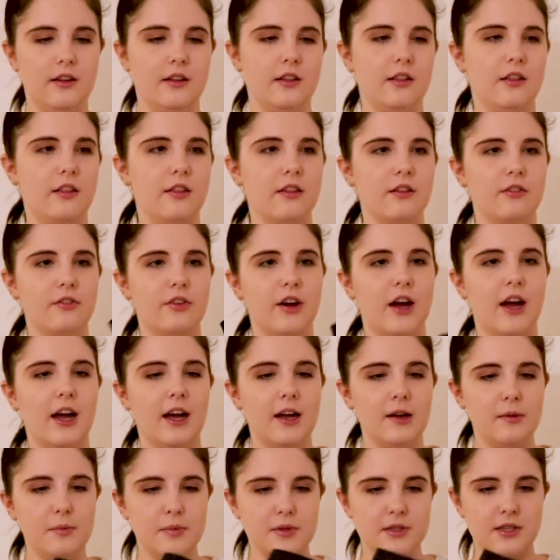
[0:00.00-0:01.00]
the
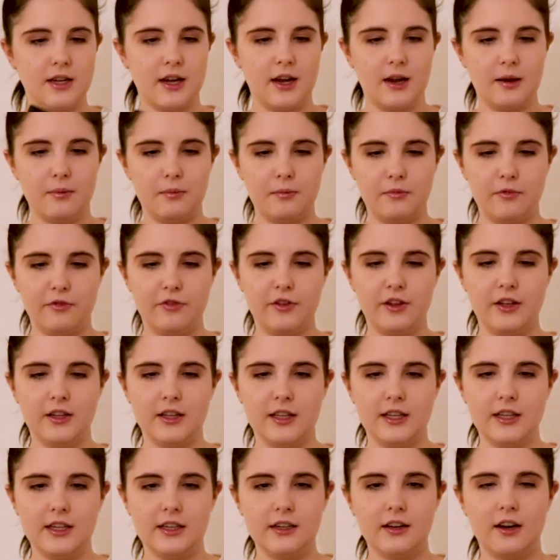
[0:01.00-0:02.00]
vibes I'm
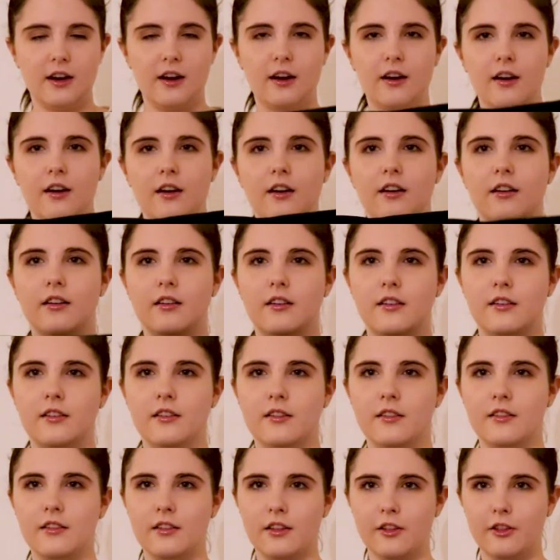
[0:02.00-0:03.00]
feeling are
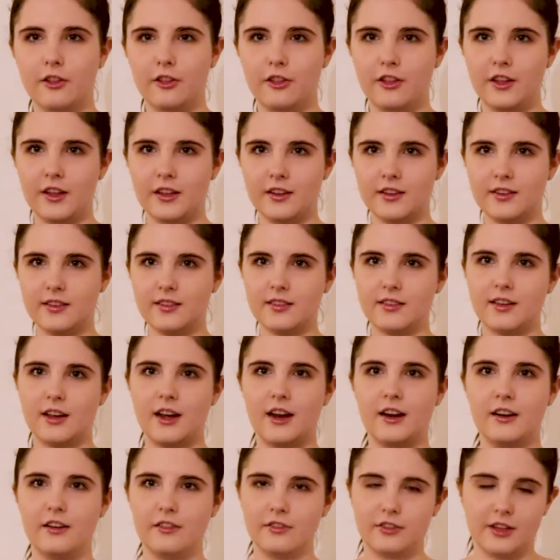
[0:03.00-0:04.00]
this
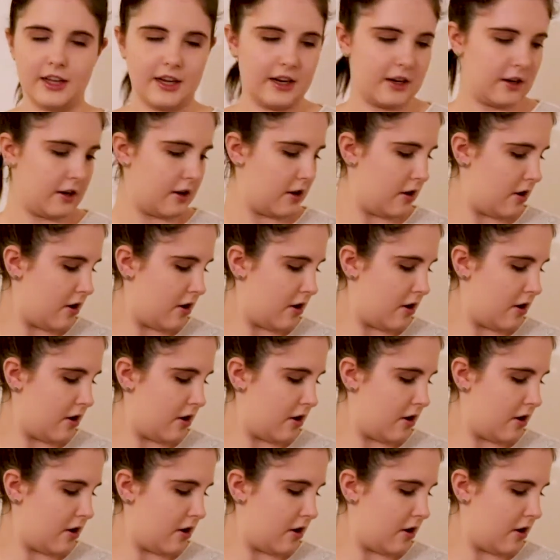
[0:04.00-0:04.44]
kind of like